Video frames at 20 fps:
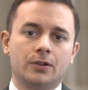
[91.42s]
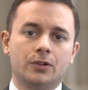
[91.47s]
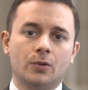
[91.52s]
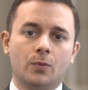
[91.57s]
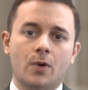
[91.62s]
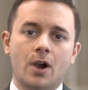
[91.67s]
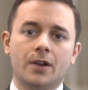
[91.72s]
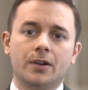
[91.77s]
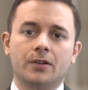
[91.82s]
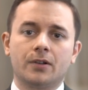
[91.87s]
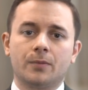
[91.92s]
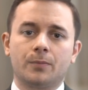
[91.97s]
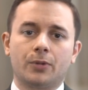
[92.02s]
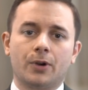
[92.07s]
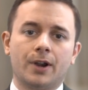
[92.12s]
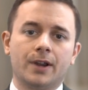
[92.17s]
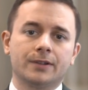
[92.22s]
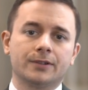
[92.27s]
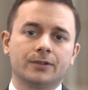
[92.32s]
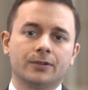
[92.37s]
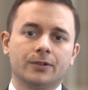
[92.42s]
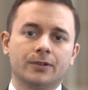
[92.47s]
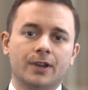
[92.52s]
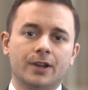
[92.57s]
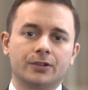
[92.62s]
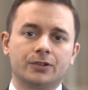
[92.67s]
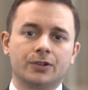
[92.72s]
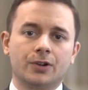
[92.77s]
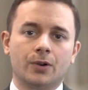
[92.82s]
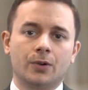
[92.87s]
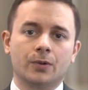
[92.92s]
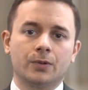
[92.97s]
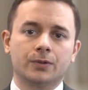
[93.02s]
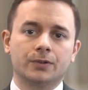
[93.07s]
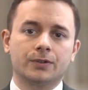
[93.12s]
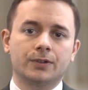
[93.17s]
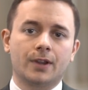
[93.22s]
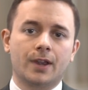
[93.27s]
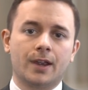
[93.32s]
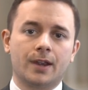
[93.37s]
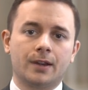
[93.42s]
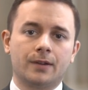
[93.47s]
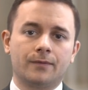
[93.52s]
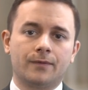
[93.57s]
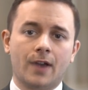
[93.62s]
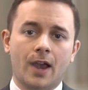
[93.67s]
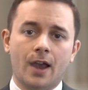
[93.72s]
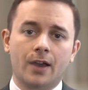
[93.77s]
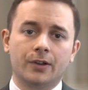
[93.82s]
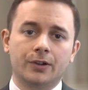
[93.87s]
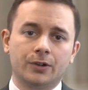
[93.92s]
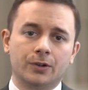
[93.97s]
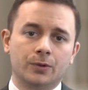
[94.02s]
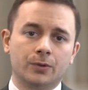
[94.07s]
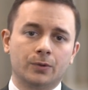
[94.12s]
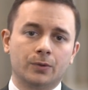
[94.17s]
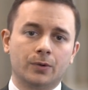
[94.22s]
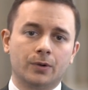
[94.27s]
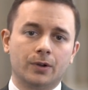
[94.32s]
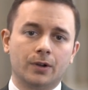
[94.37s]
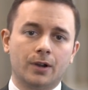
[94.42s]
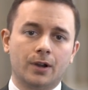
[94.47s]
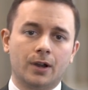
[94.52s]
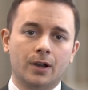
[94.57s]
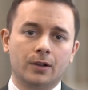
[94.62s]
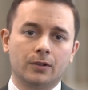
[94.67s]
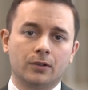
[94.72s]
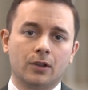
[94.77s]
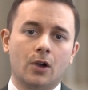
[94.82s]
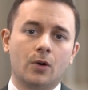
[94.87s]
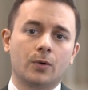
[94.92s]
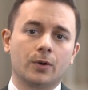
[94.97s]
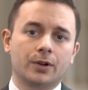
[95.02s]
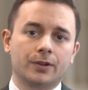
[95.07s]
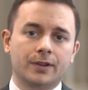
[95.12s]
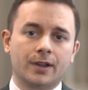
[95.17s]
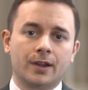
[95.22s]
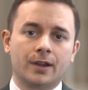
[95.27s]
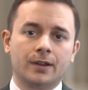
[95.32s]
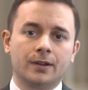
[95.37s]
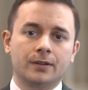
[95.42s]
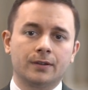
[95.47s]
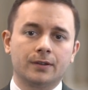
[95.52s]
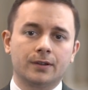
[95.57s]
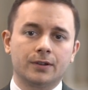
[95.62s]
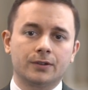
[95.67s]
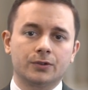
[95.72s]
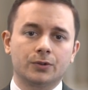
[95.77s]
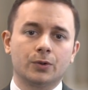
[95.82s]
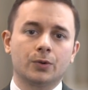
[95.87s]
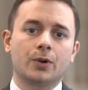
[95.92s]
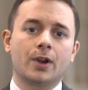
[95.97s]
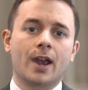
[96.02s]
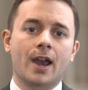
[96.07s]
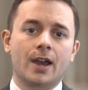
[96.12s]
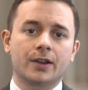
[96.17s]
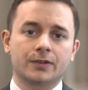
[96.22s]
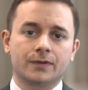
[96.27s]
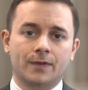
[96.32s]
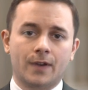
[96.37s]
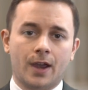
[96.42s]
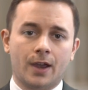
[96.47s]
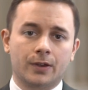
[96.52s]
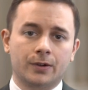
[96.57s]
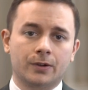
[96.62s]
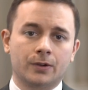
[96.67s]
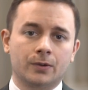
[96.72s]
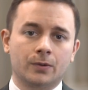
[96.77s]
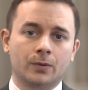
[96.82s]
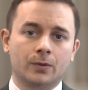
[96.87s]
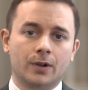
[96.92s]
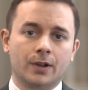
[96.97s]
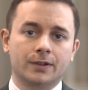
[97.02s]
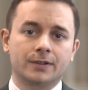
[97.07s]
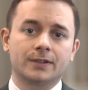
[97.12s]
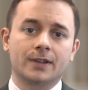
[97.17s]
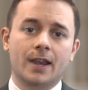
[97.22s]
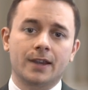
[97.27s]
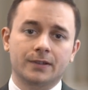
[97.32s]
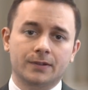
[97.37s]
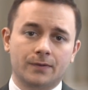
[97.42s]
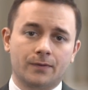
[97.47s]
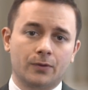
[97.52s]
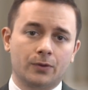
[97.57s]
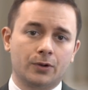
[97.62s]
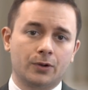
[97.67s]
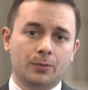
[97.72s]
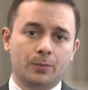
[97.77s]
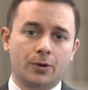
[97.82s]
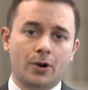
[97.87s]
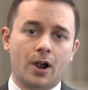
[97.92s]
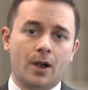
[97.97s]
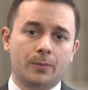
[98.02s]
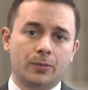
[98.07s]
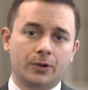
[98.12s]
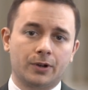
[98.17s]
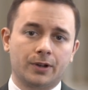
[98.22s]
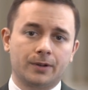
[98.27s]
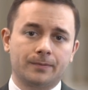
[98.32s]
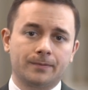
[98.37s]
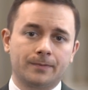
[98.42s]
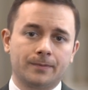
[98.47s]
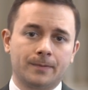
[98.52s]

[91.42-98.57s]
You'll want an appraisal that shows a value lower than the true cash value assessed for your property.